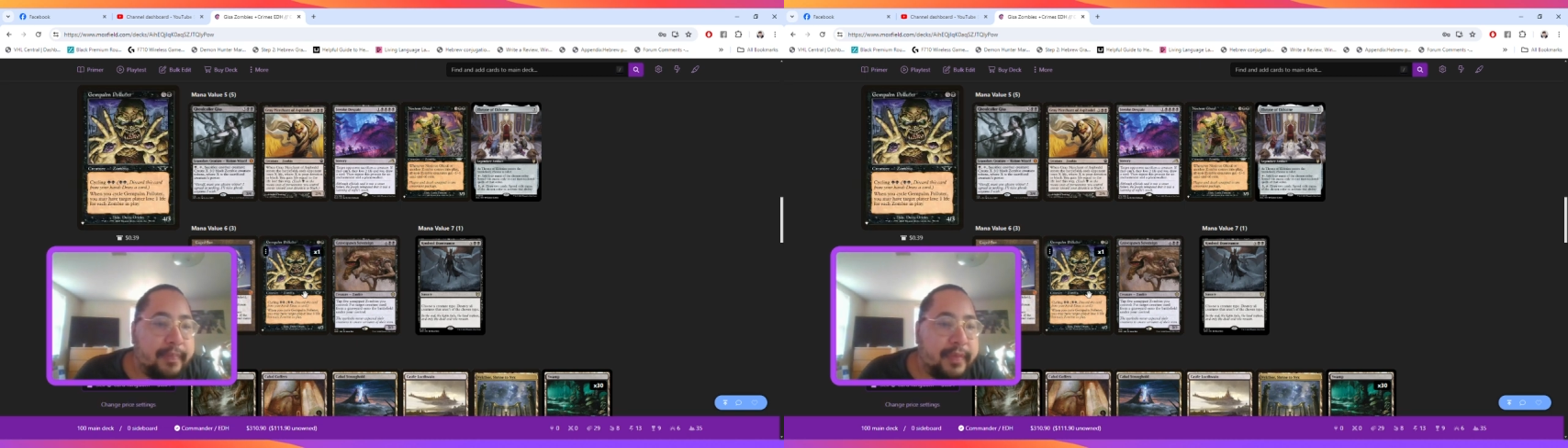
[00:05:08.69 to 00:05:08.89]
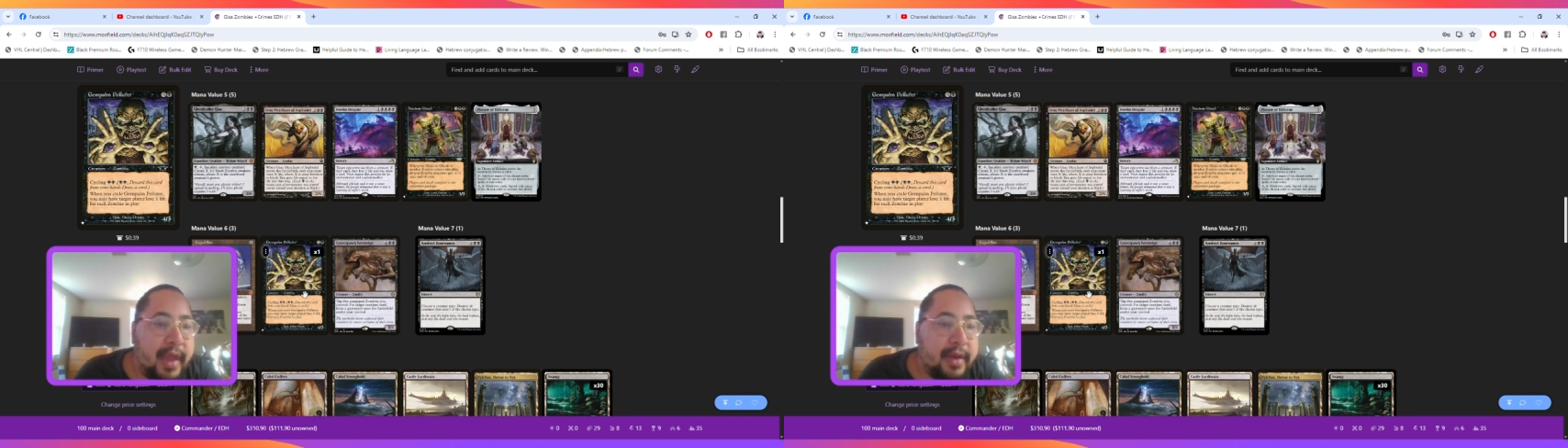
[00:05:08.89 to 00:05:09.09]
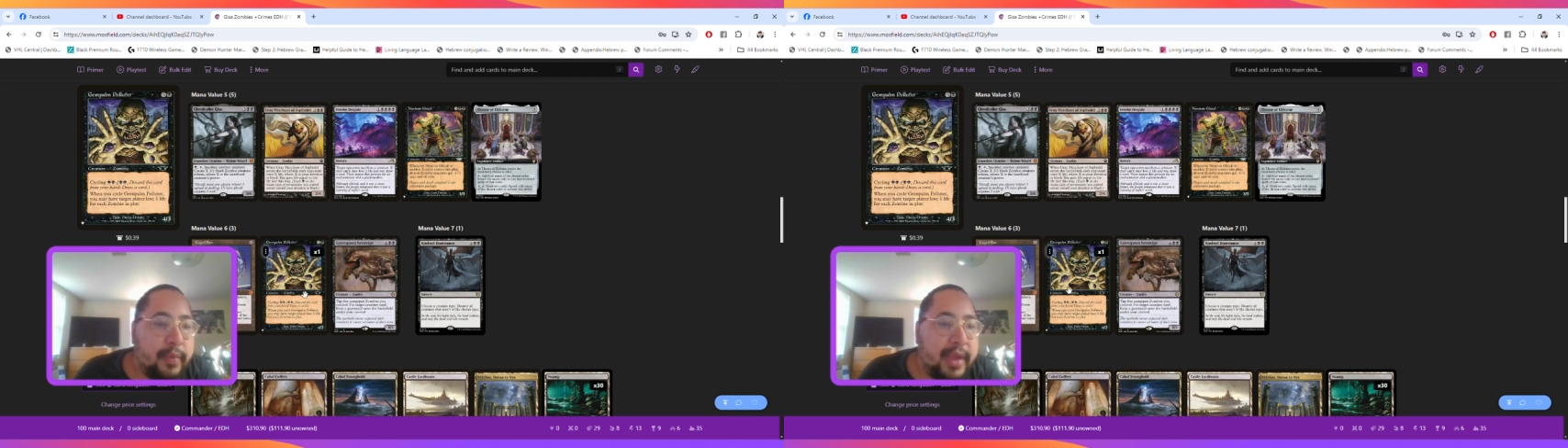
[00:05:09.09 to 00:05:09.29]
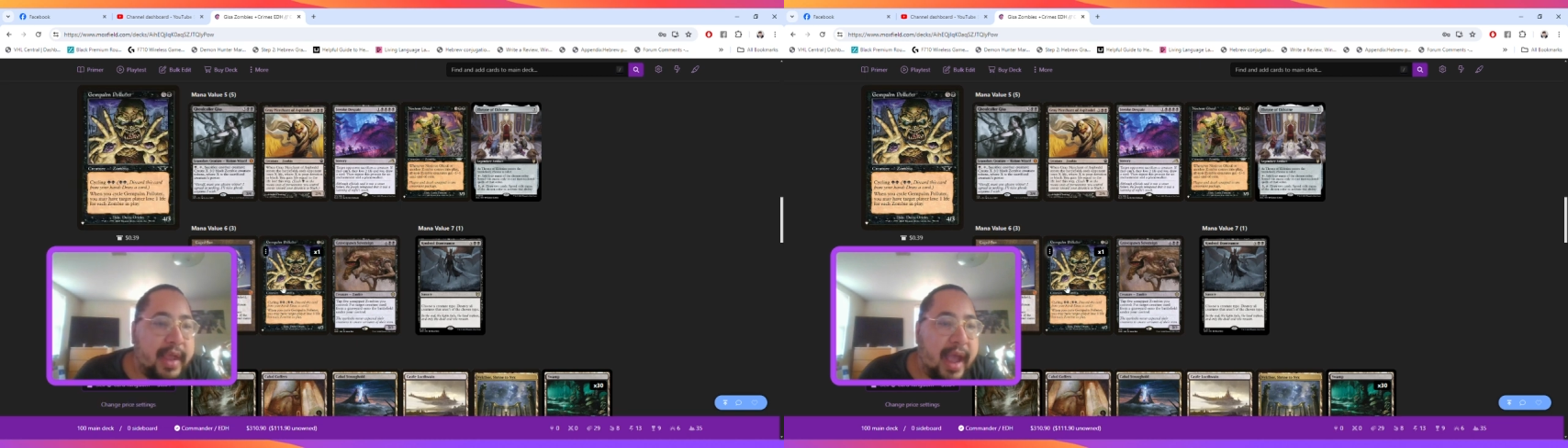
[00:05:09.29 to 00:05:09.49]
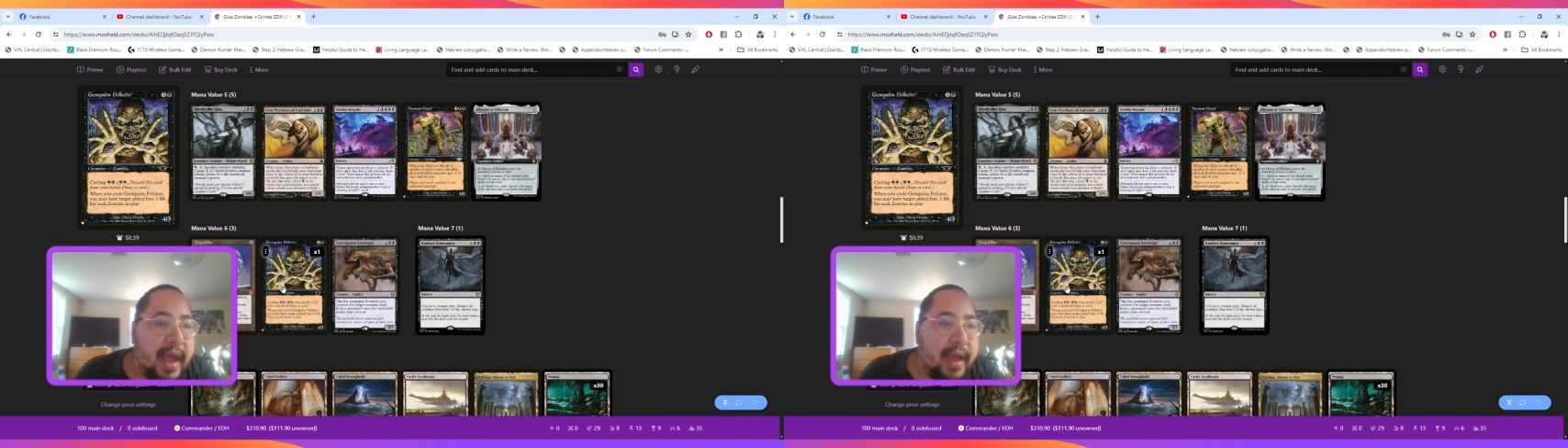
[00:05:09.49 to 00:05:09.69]
Then
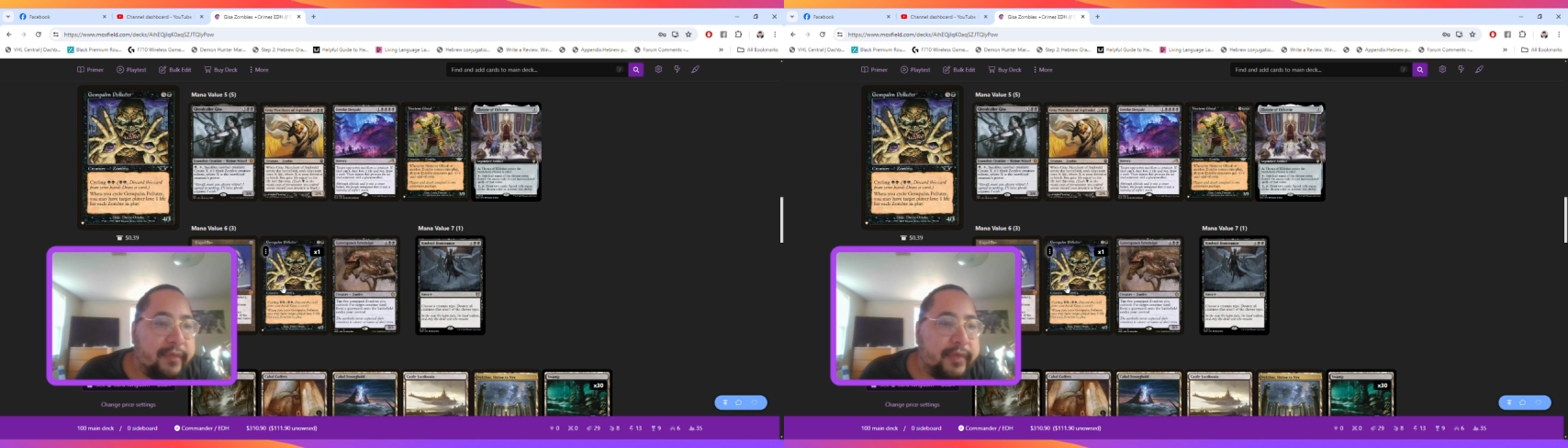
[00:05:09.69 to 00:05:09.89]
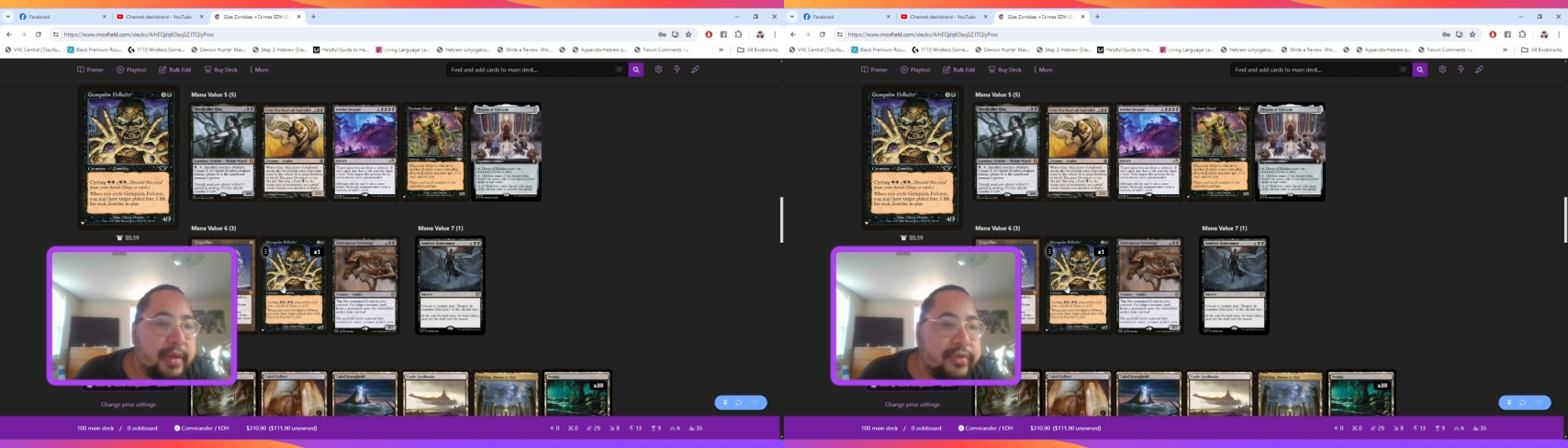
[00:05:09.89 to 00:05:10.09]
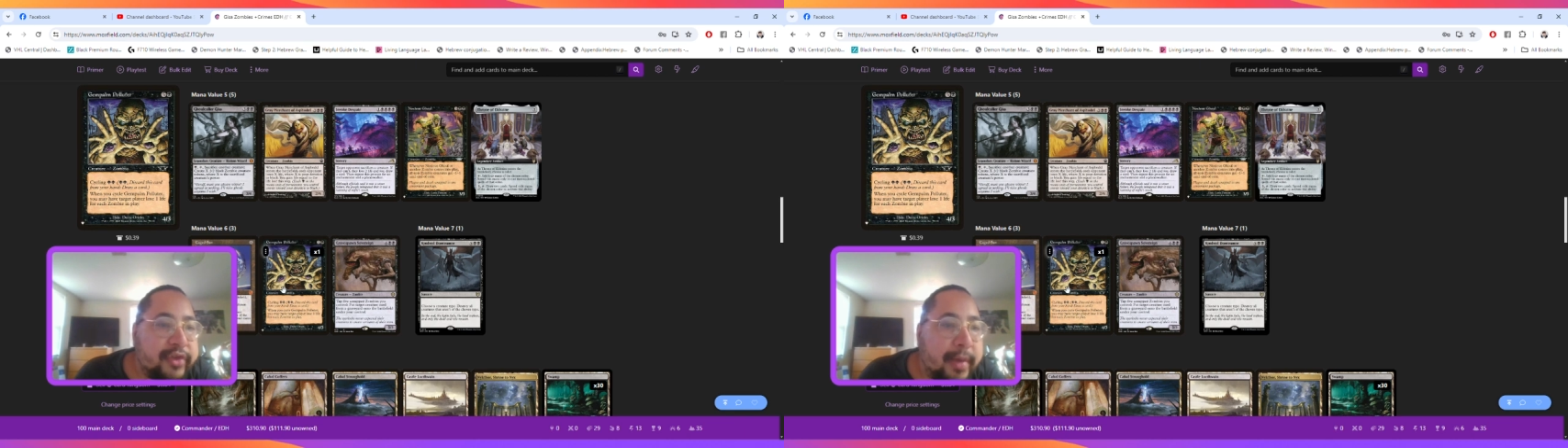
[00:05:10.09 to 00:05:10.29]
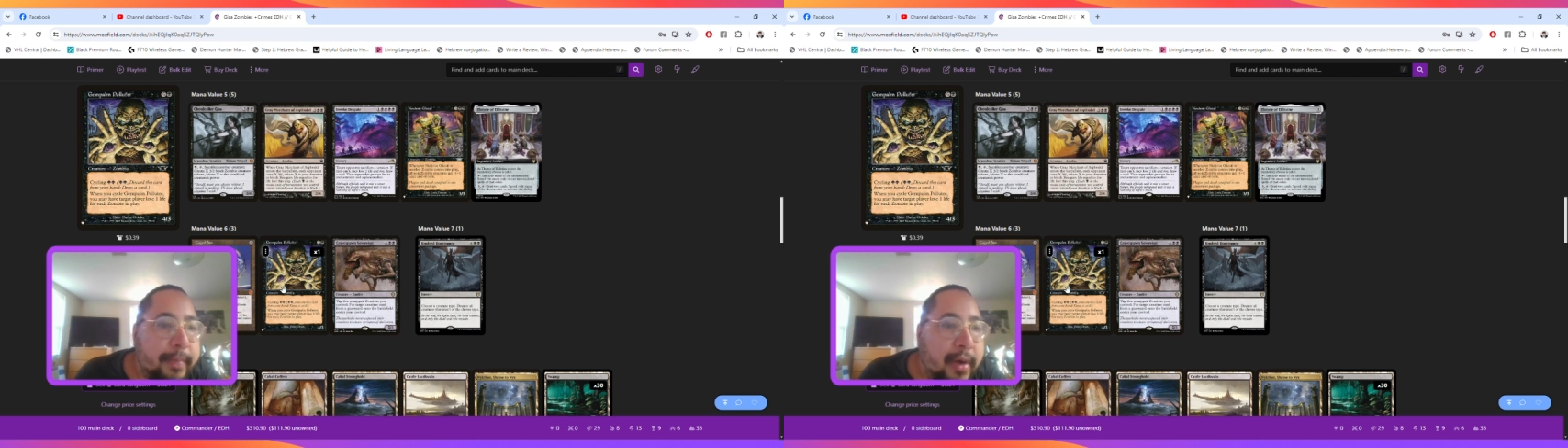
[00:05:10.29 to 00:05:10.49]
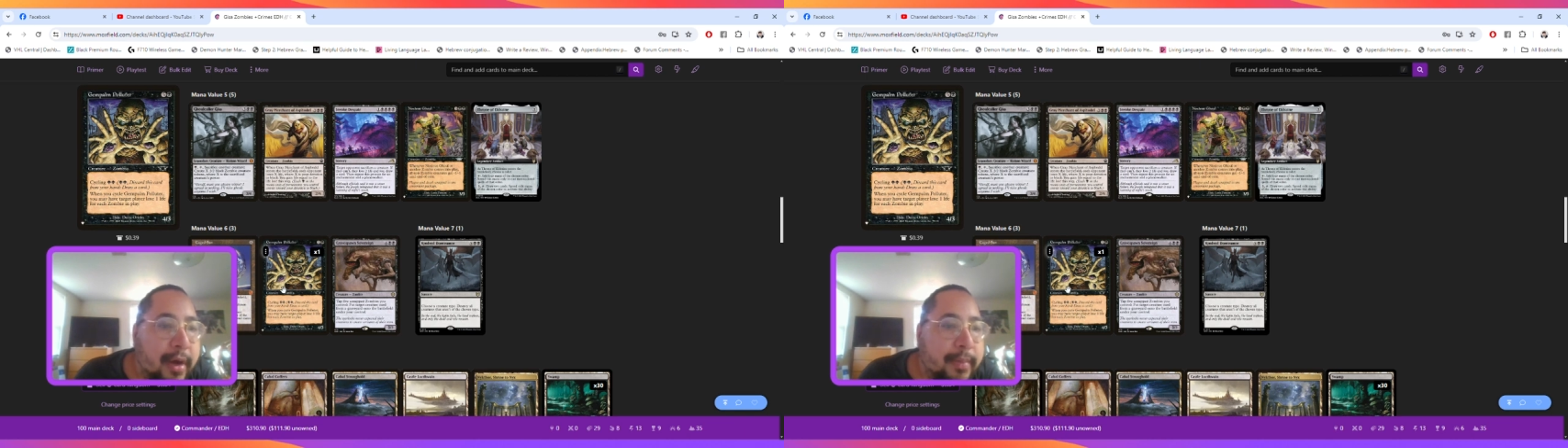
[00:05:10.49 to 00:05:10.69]
we have Gem
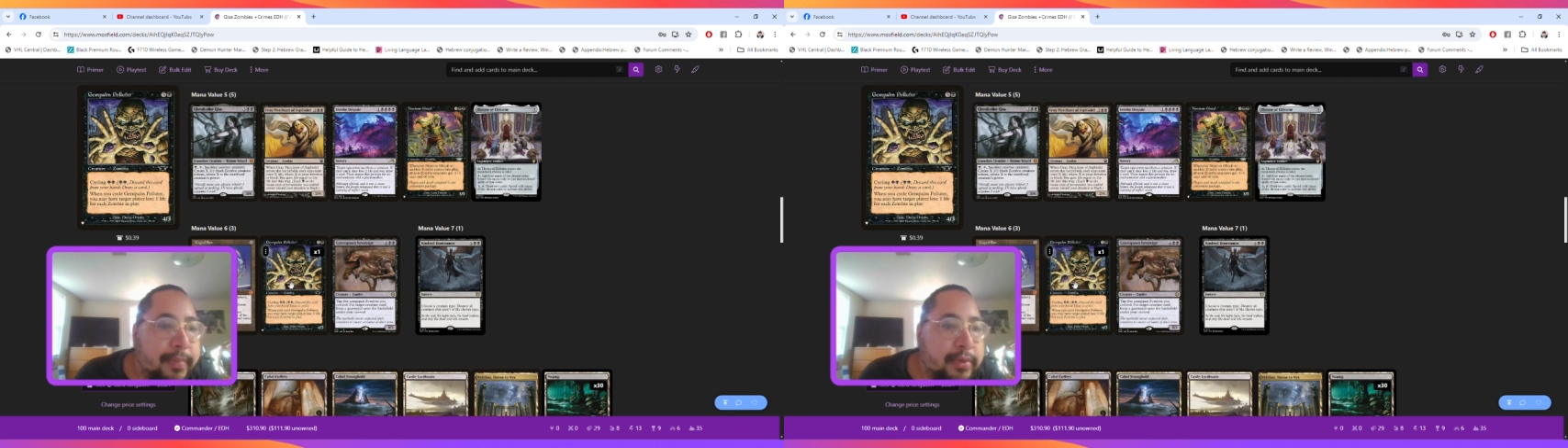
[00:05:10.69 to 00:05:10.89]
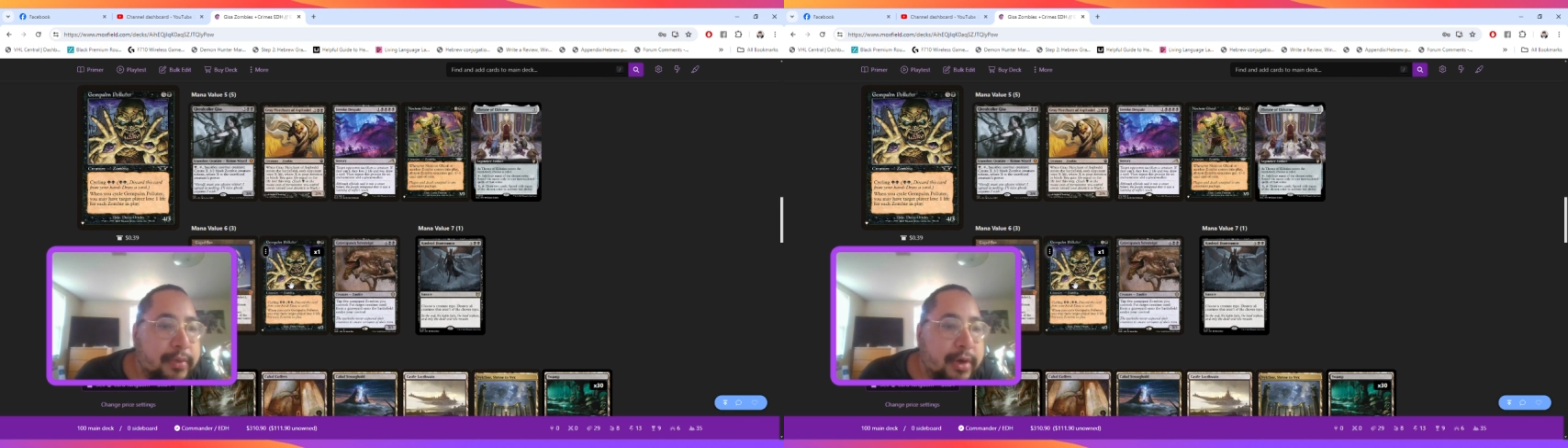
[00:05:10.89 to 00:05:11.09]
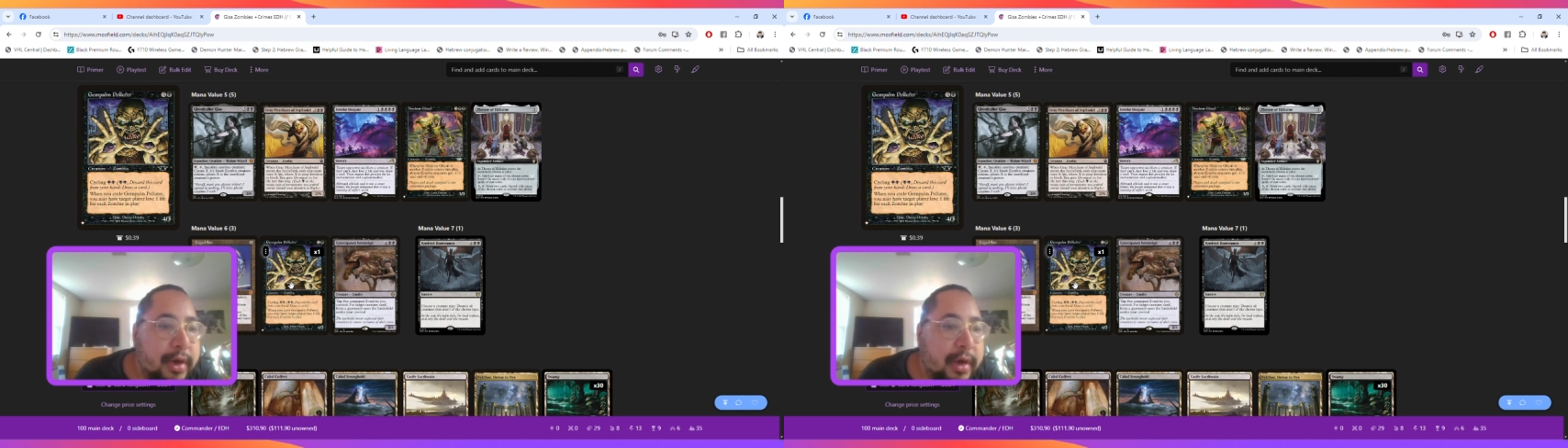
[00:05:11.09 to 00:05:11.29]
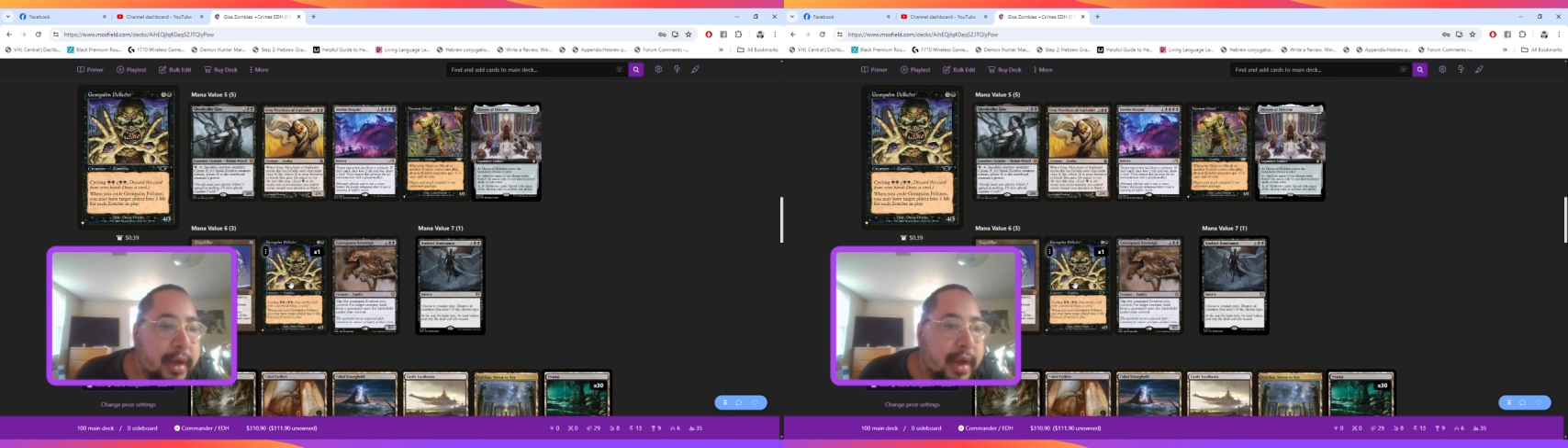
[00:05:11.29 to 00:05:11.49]
Palm Polluter